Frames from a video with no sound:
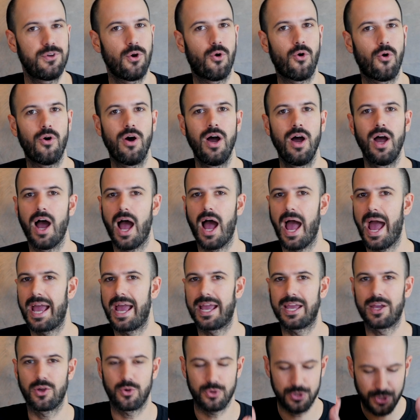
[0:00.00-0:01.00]
you're
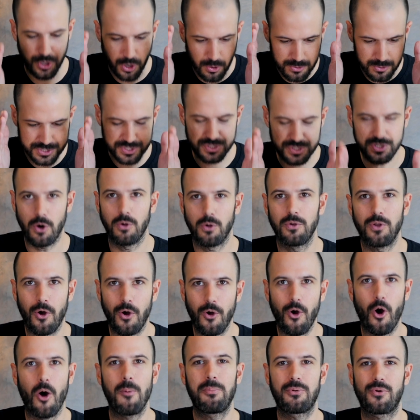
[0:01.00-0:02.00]
a you know
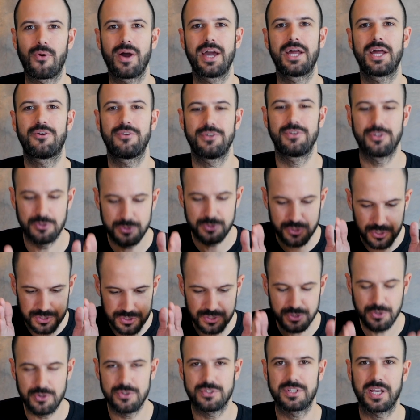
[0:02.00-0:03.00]
solo operator and you're
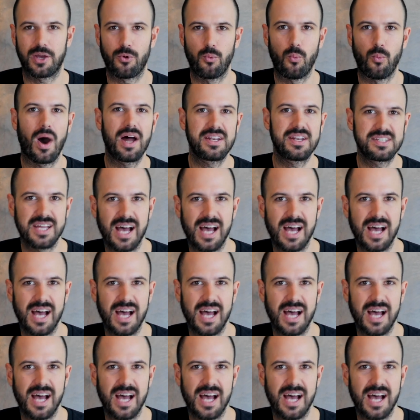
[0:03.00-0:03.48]
just using one